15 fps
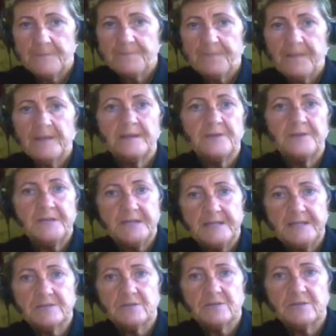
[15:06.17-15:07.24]
clear the
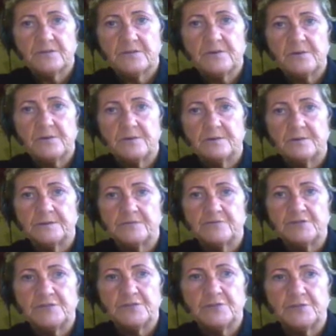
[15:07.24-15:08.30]
heat or the cold,
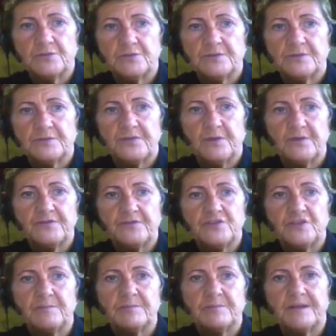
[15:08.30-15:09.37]
restore the flow of qi
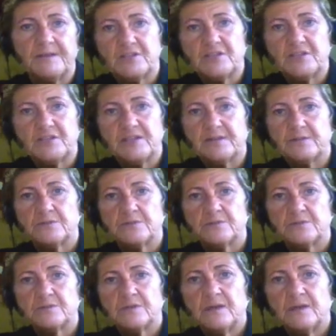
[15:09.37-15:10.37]
and blood in the channels.